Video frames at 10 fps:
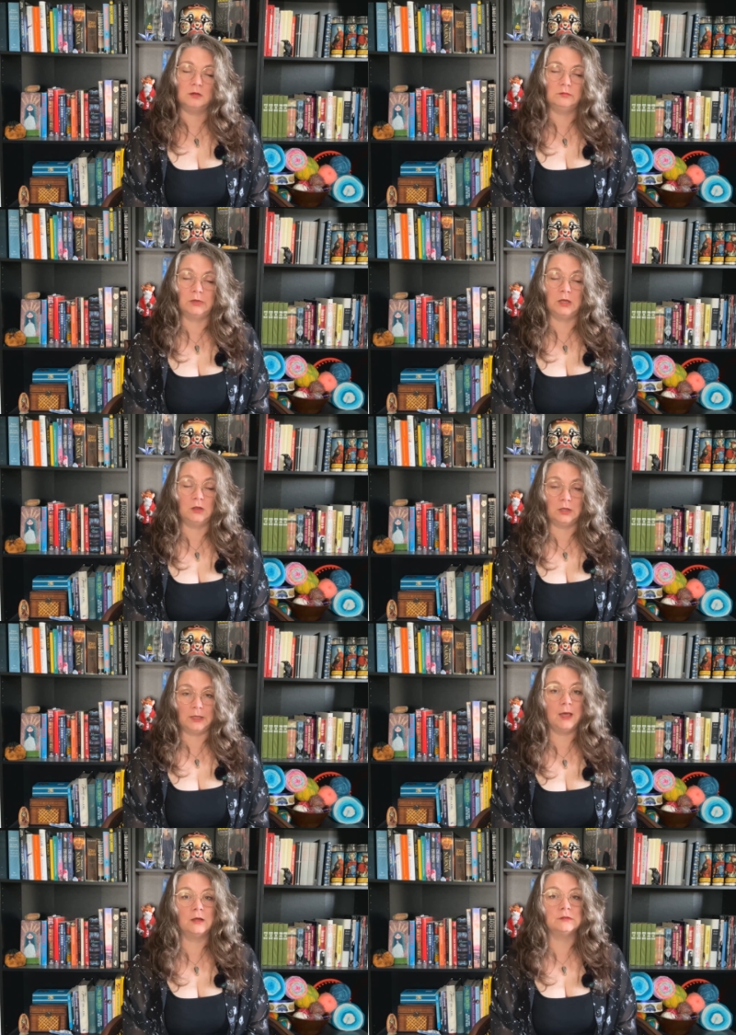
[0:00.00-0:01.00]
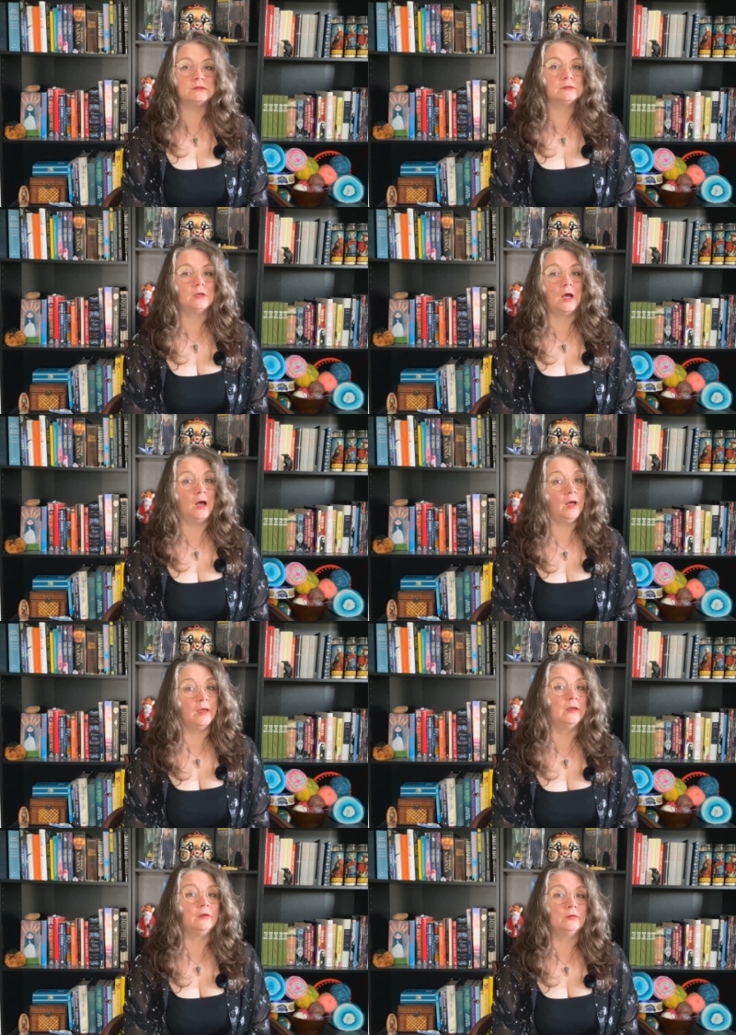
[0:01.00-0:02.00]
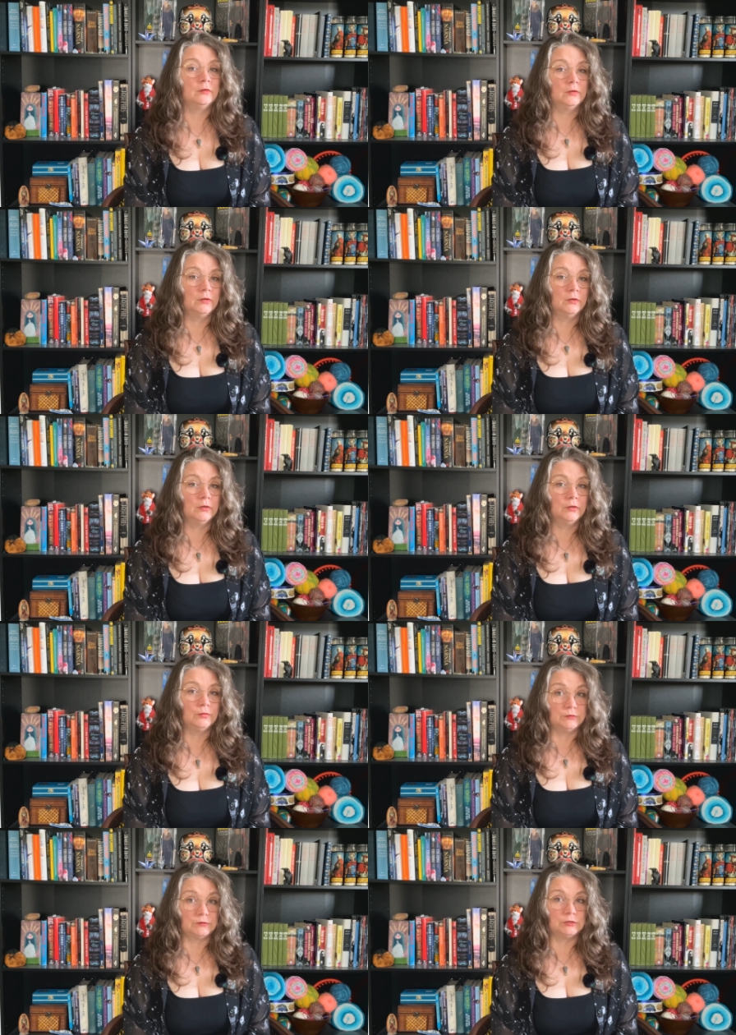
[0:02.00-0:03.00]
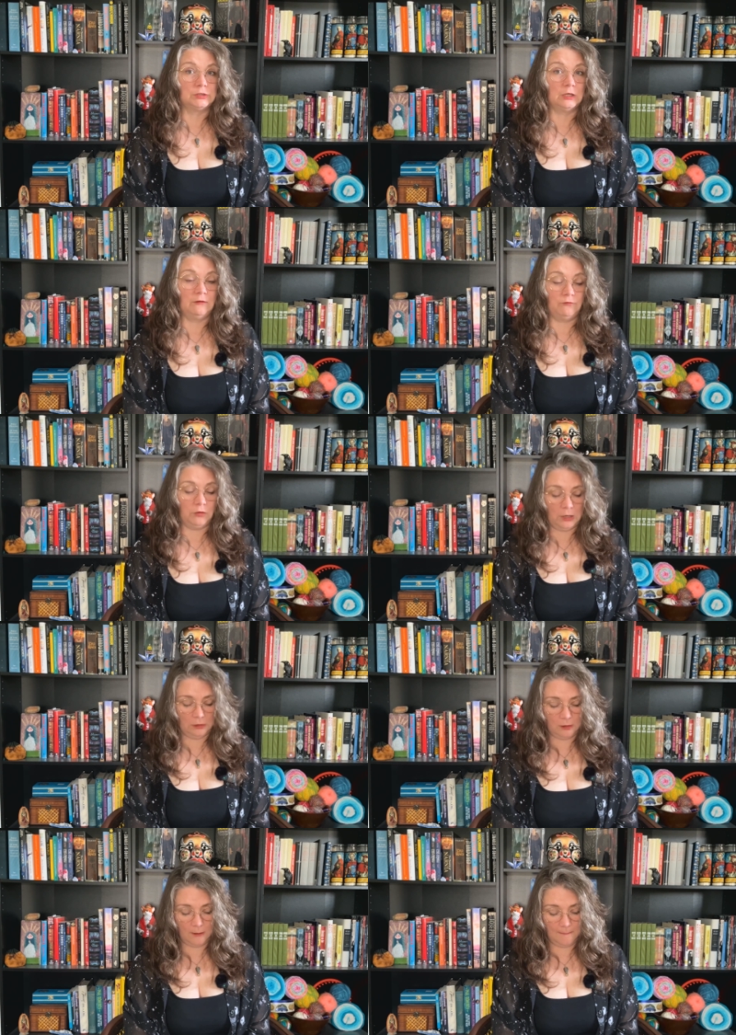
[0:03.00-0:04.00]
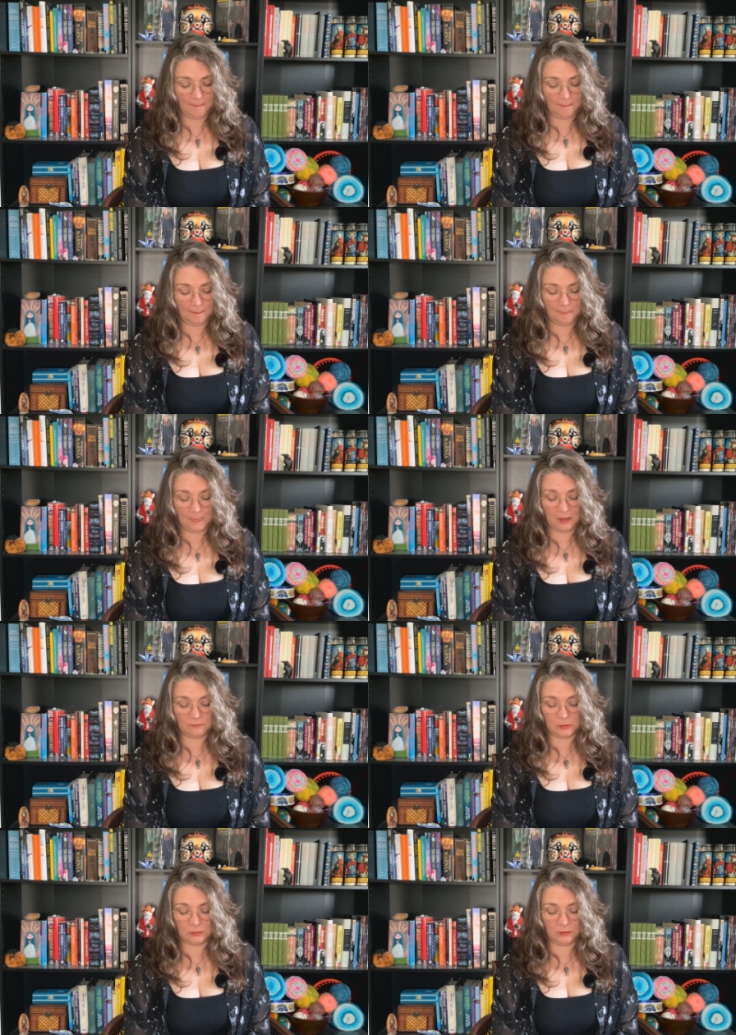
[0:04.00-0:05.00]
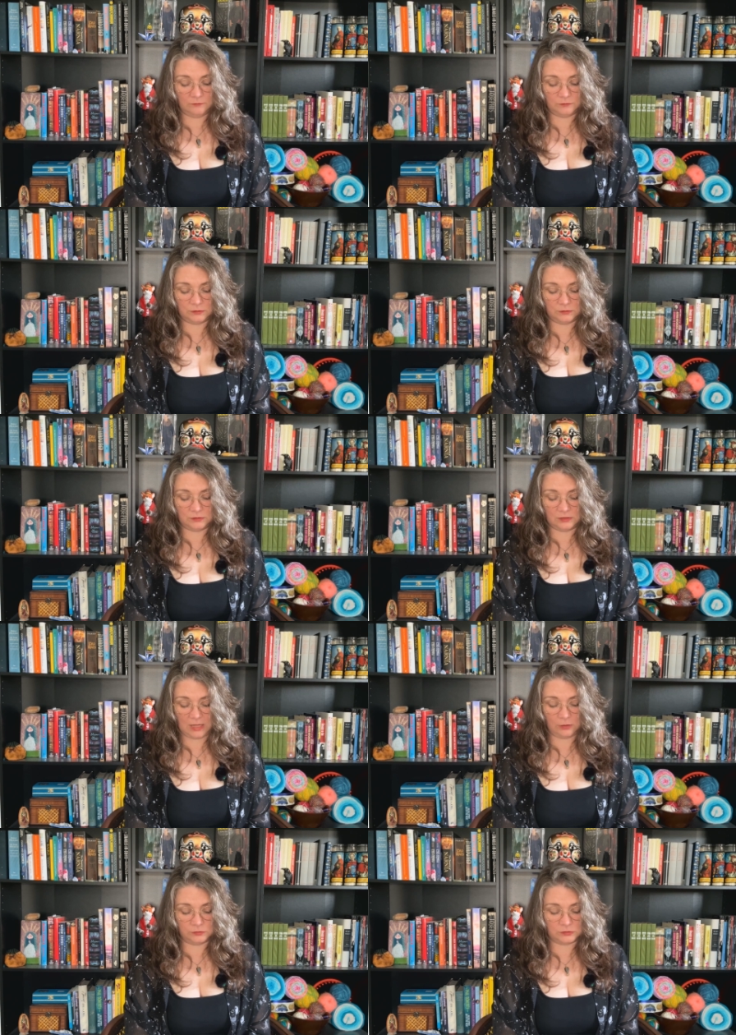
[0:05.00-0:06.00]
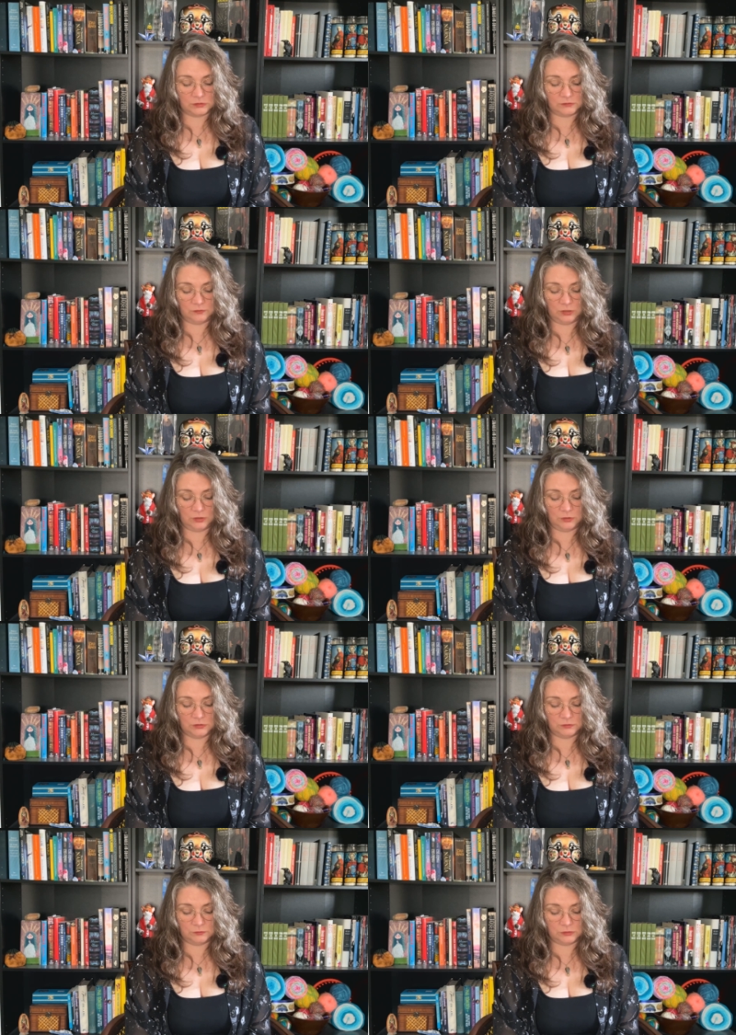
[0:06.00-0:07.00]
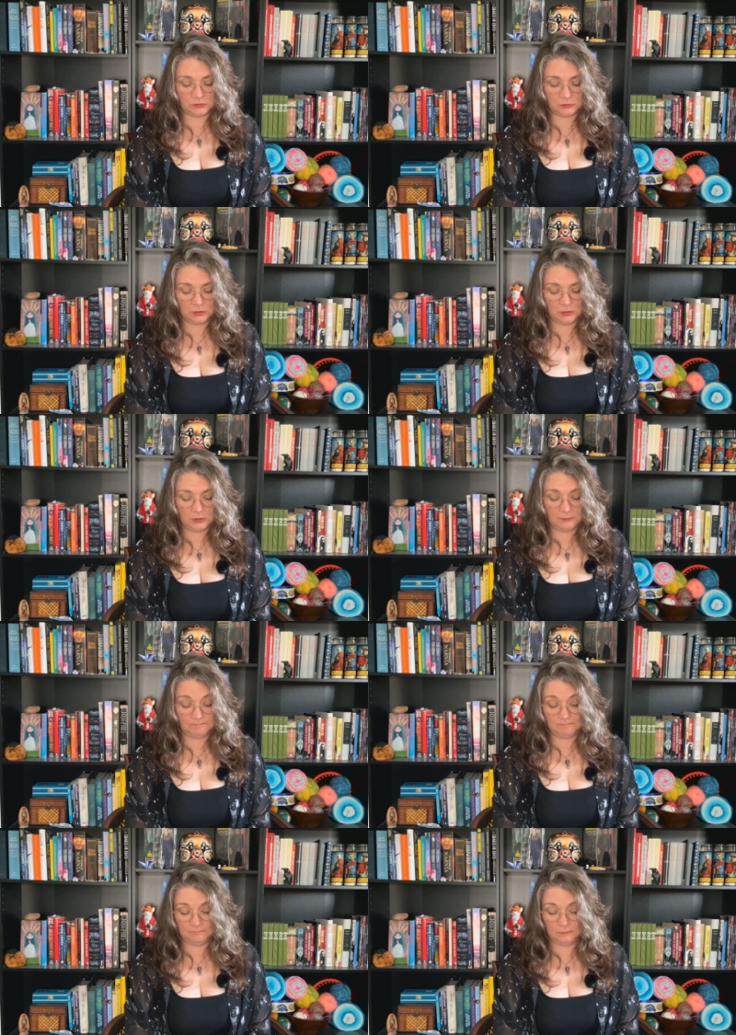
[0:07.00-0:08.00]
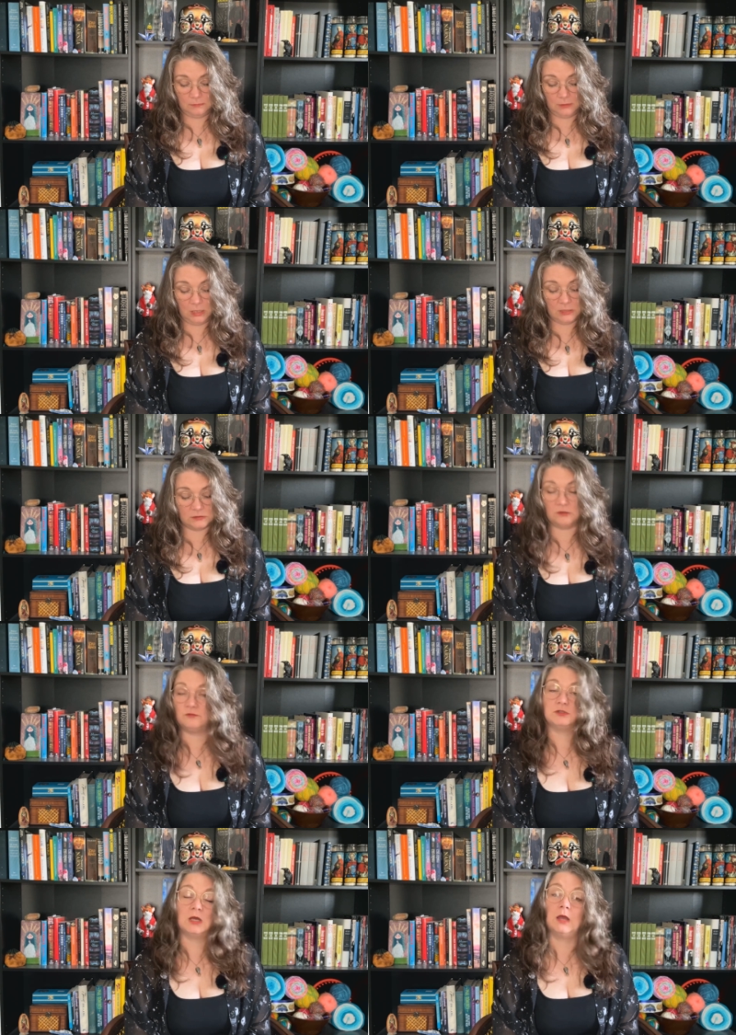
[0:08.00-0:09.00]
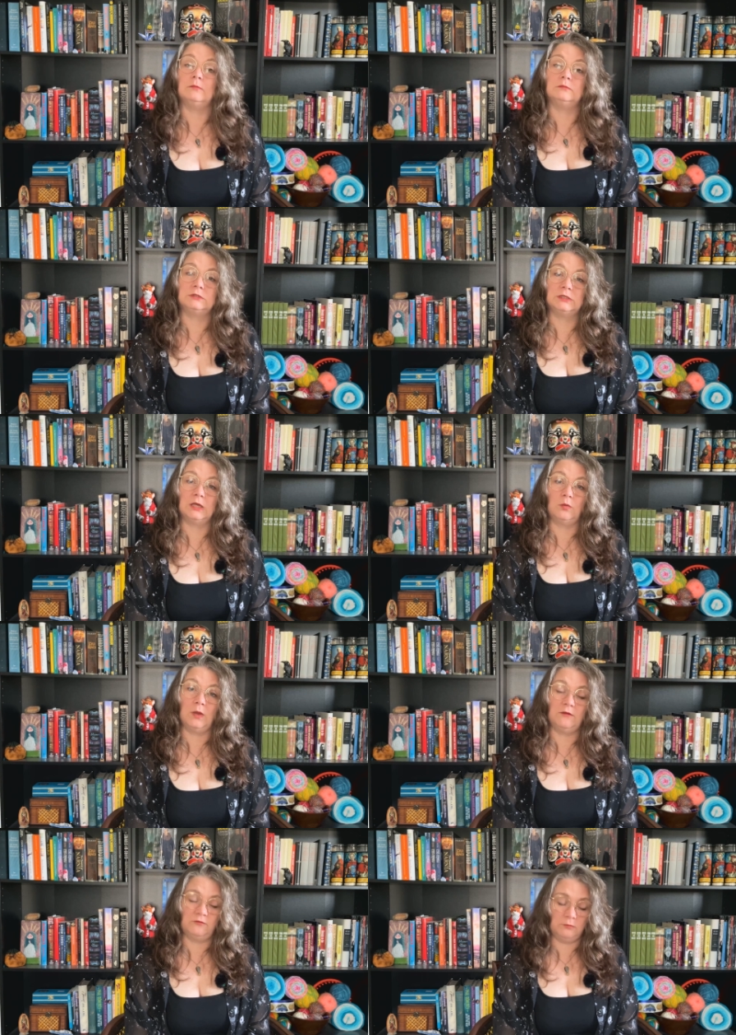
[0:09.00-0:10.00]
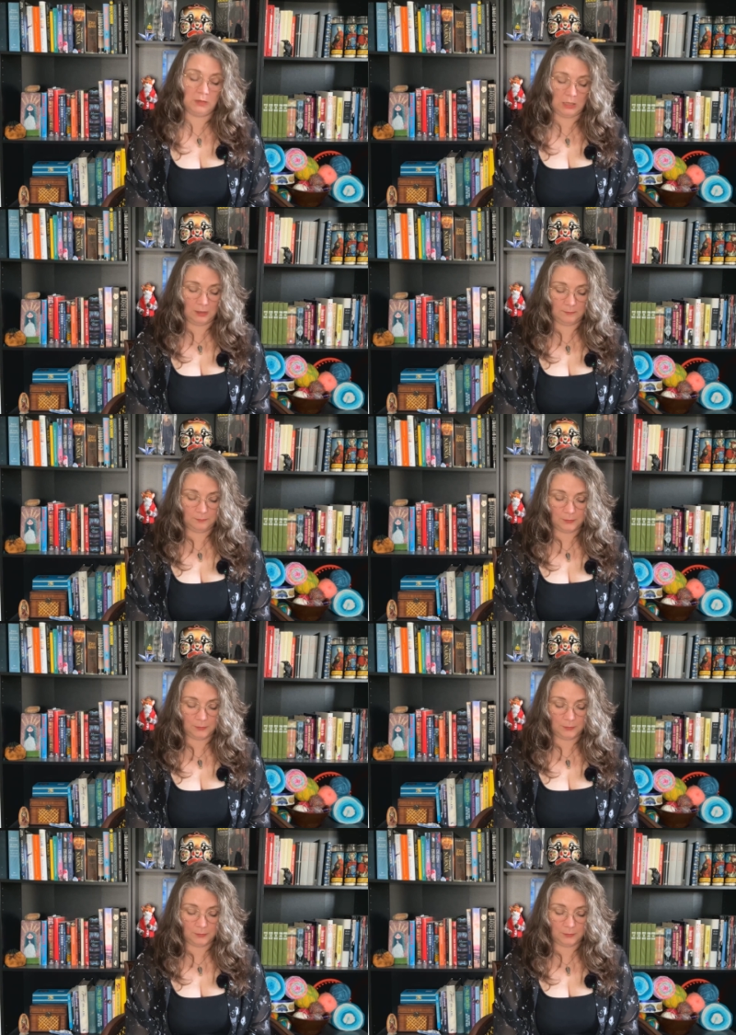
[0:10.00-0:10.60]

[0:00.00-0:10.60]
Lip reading: By all accounts, I was a shitty friend. Having lived thousands of years, it was easy for time to get away from me.